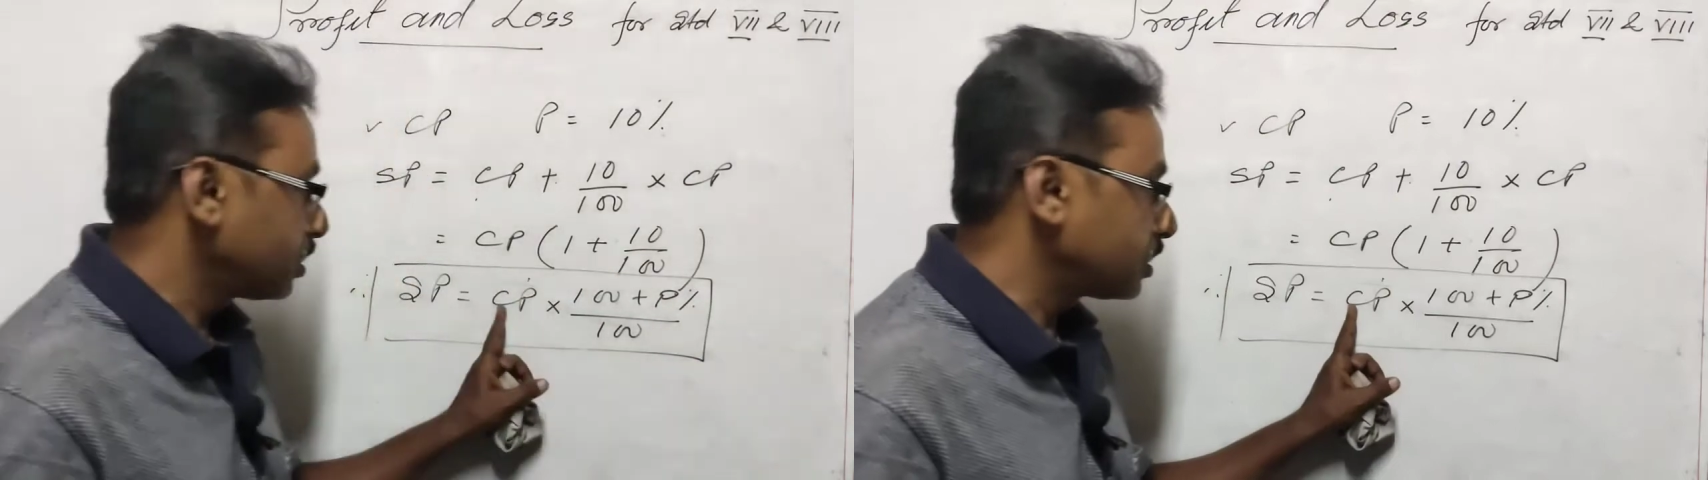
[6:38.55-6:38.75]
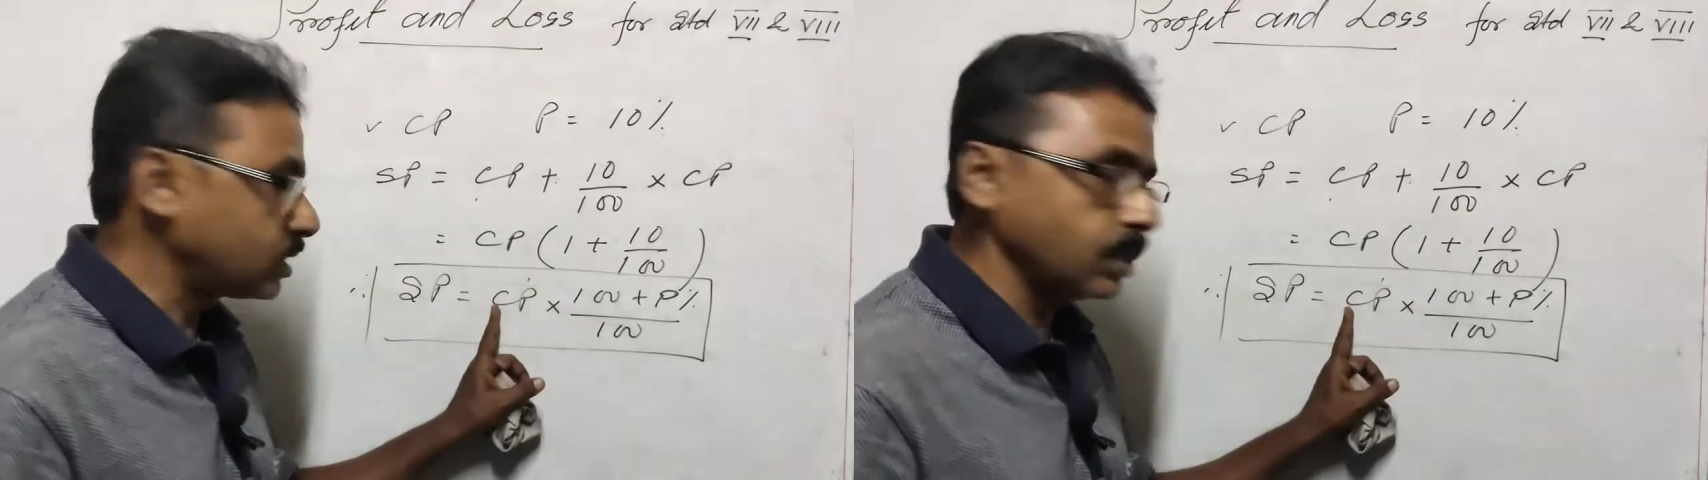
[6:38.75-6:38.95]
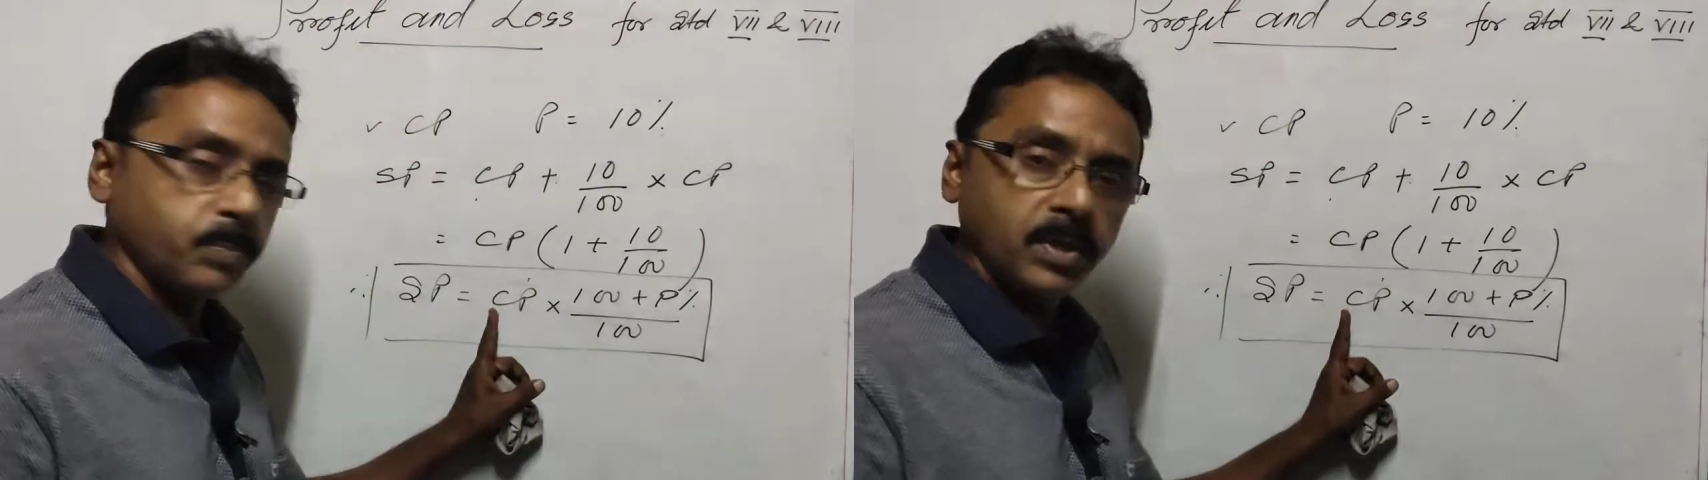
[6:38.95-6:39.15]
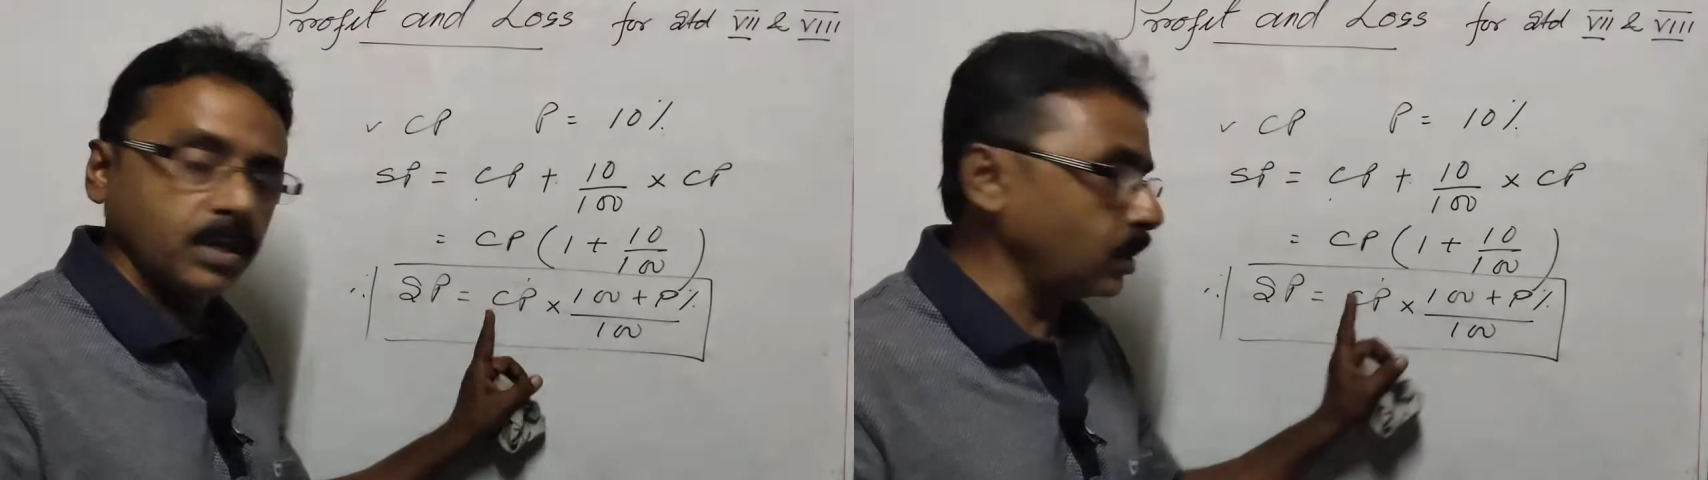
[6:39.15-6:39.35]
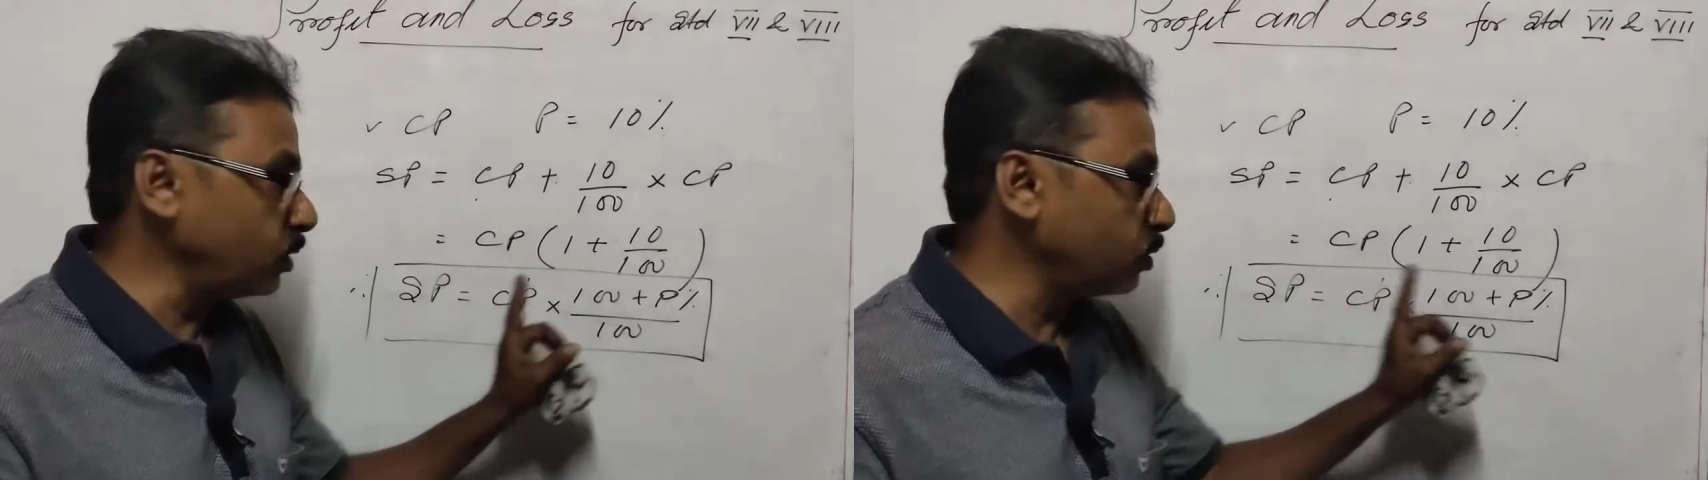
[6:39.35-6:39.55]

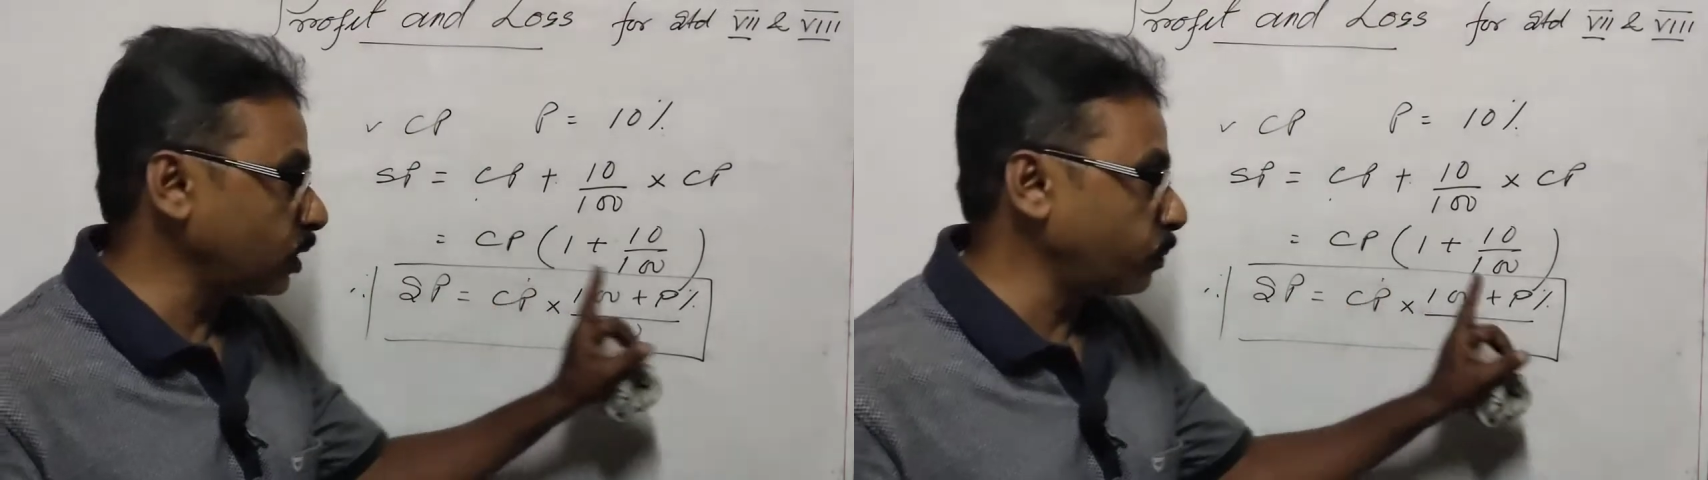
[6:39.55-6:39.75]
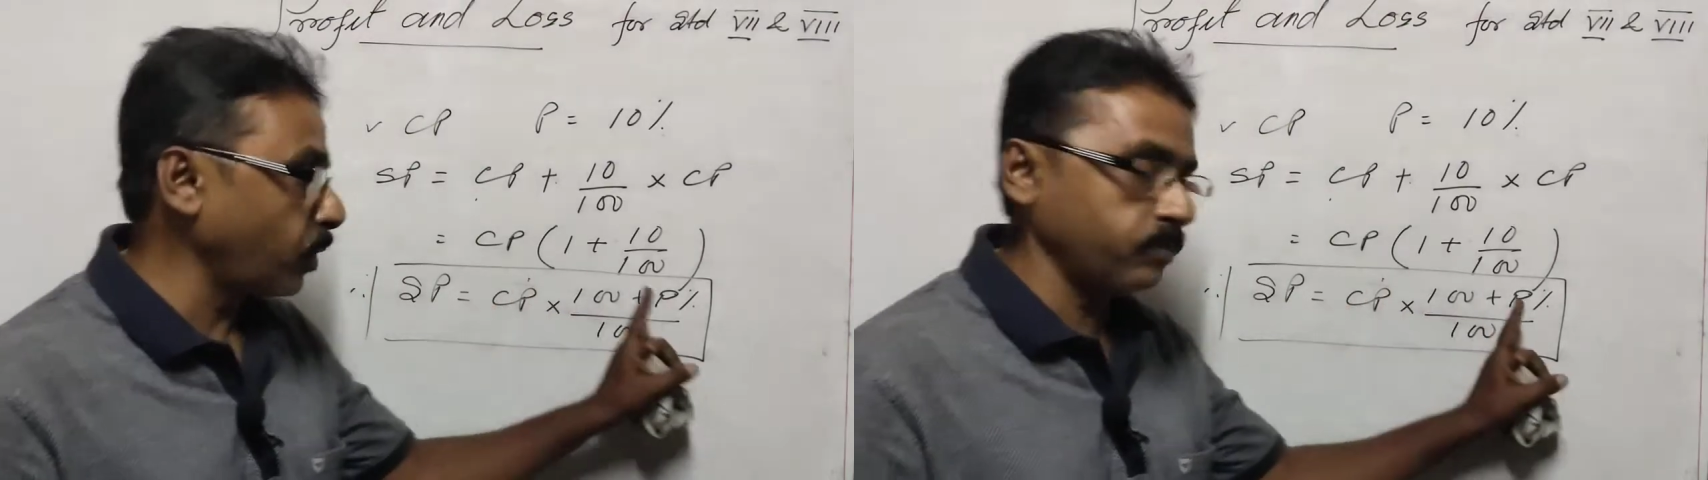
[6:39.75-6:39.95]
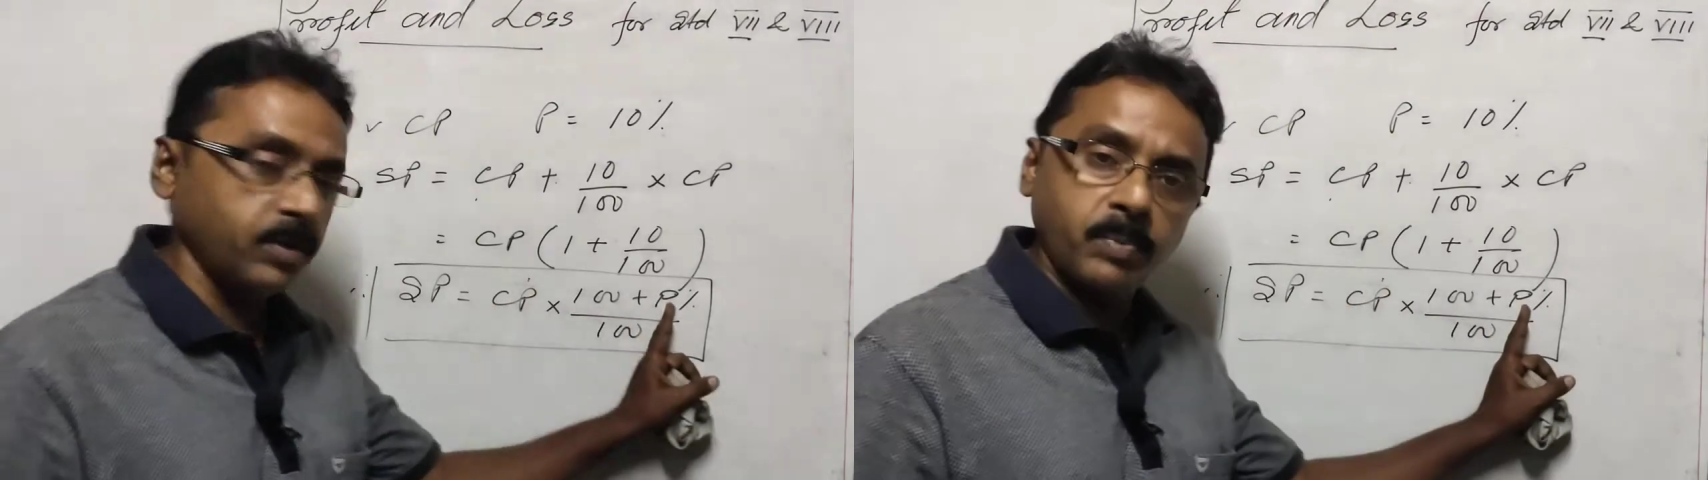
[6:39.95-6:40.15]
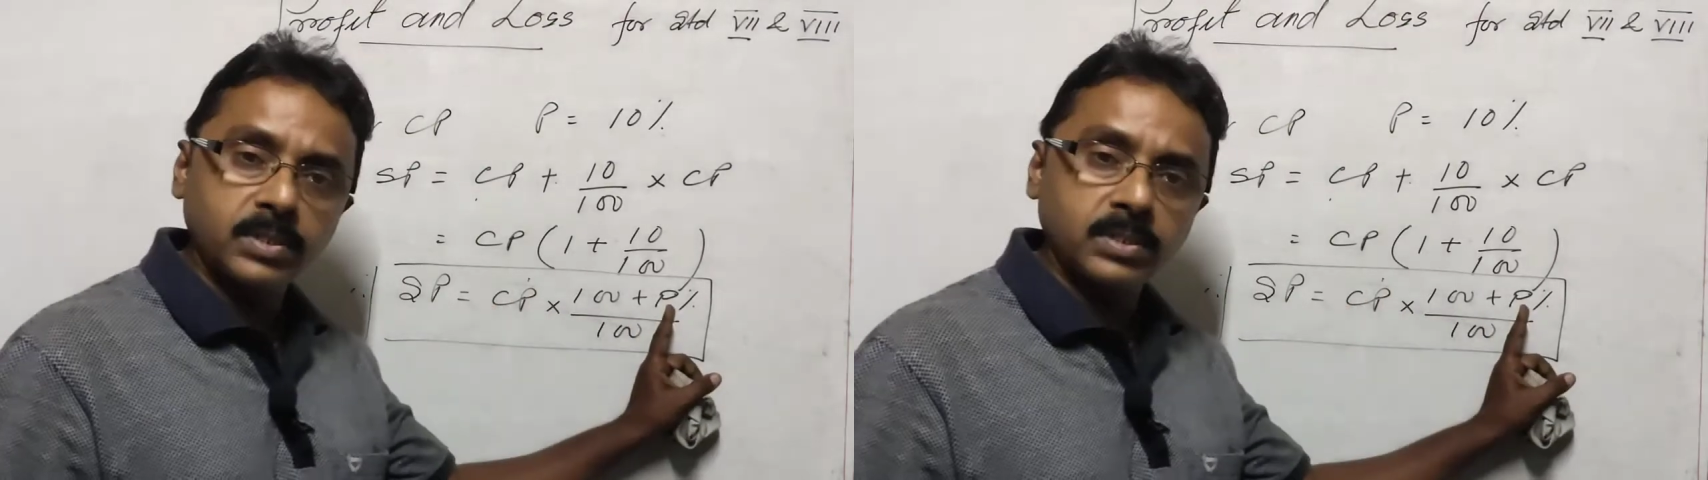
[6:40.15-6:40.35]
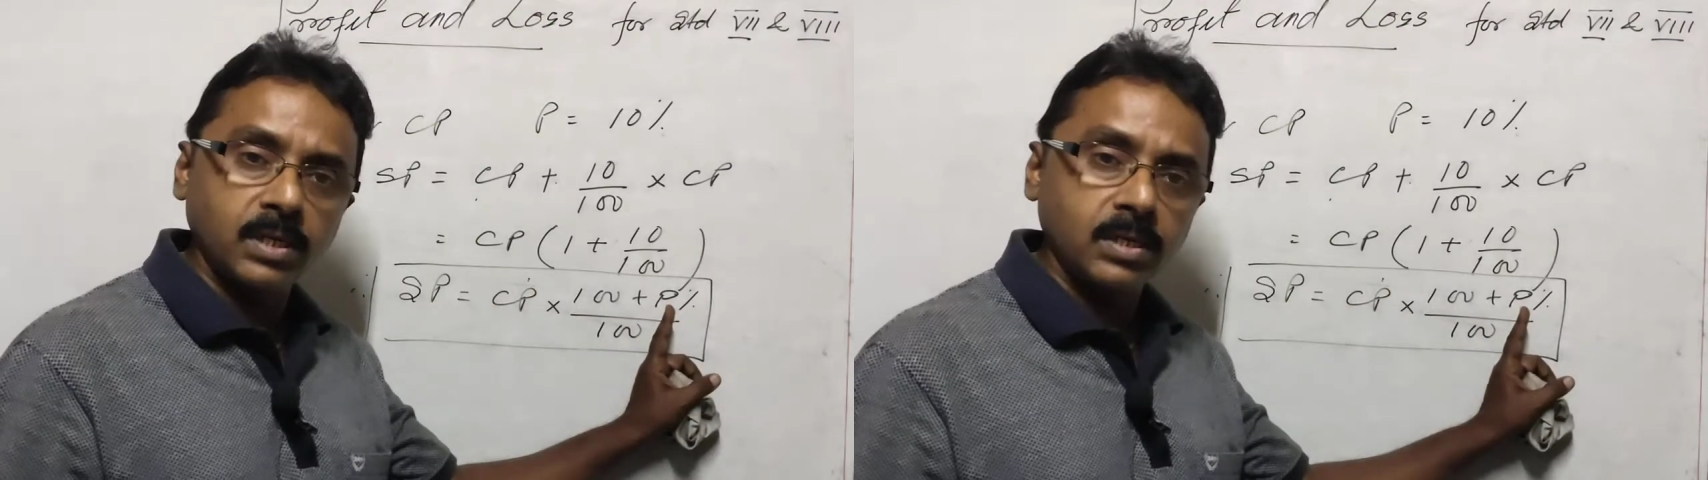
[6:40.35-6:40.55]
CP, you know the profit
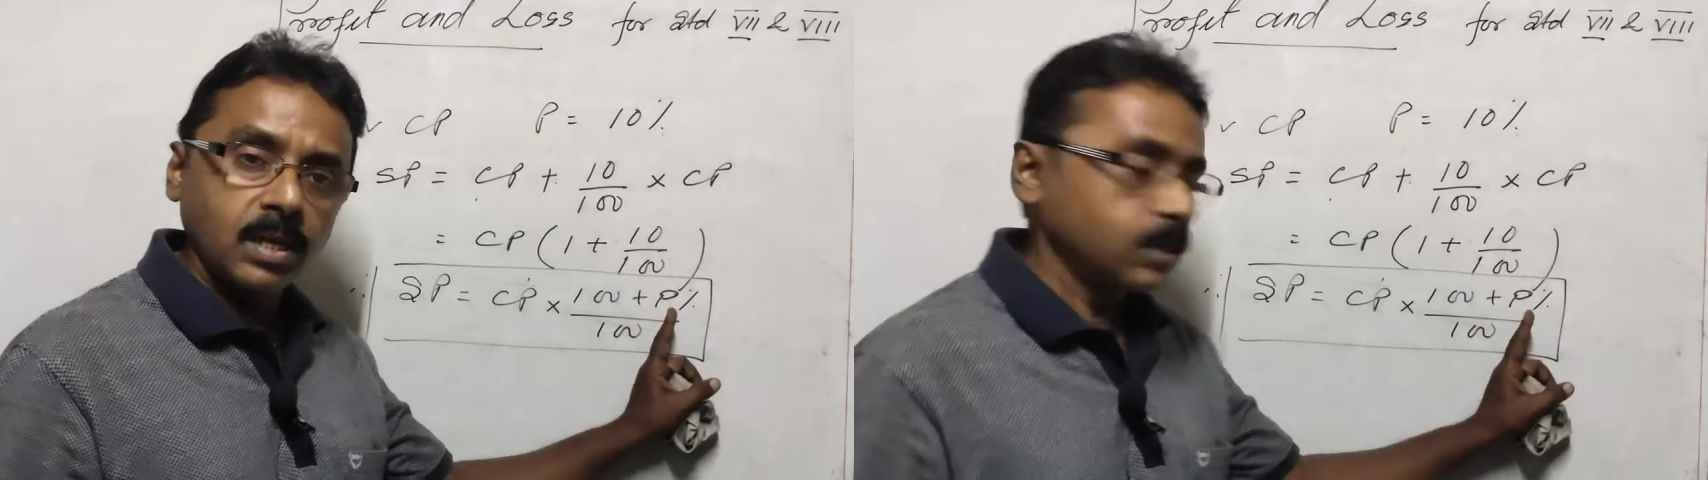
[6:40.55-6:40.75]
percent.